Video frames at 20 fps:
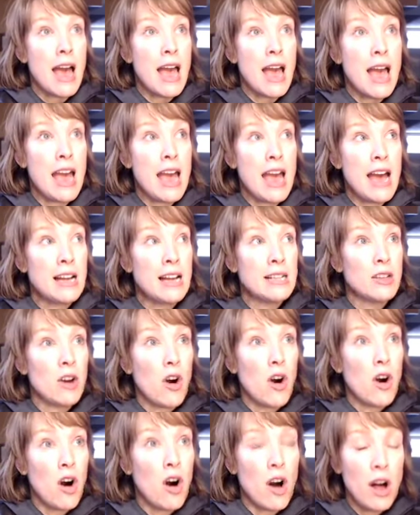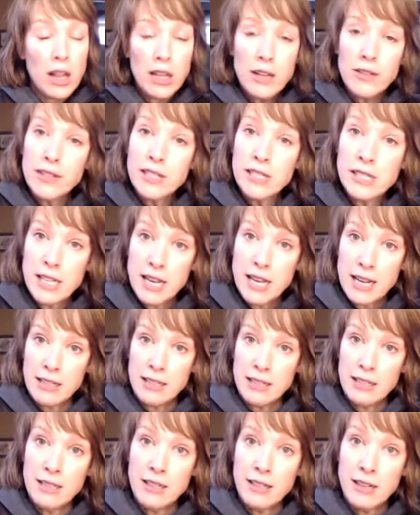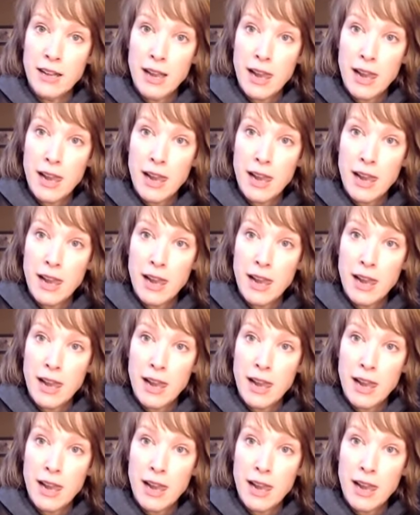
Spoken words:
And all of a sudden,